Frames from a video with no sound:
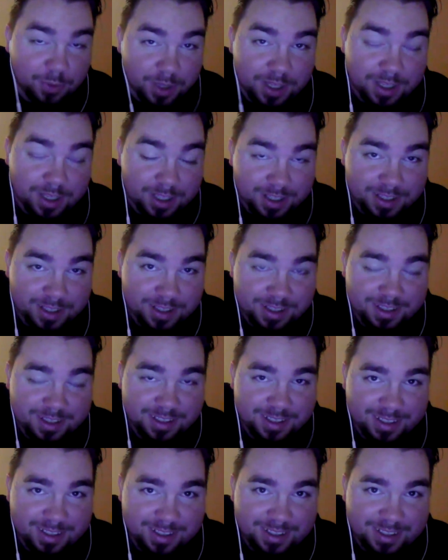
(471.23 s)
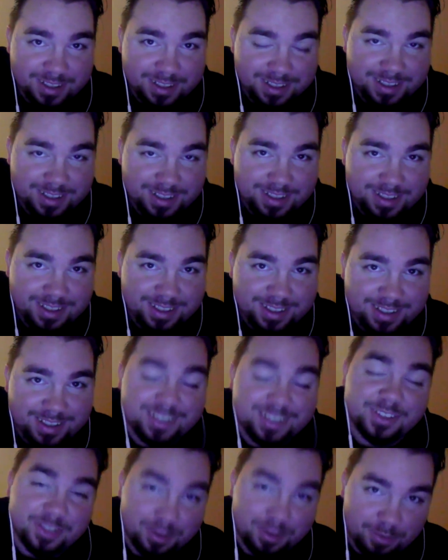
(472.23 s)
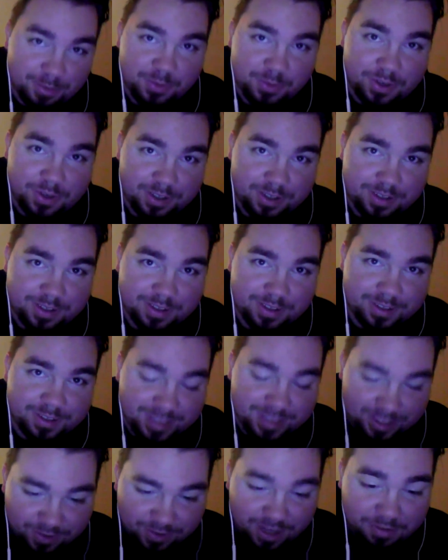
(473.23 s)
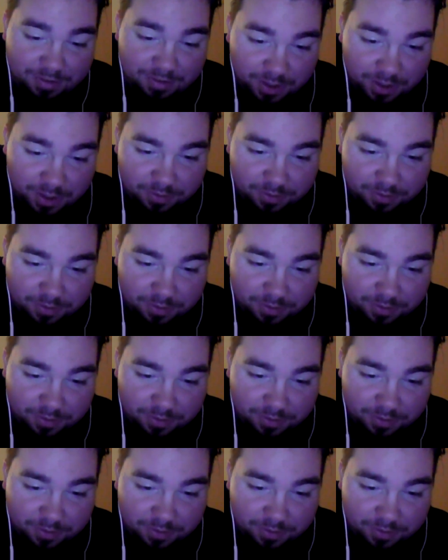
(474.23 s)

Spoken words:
win, there's something wrong. It's 5-0.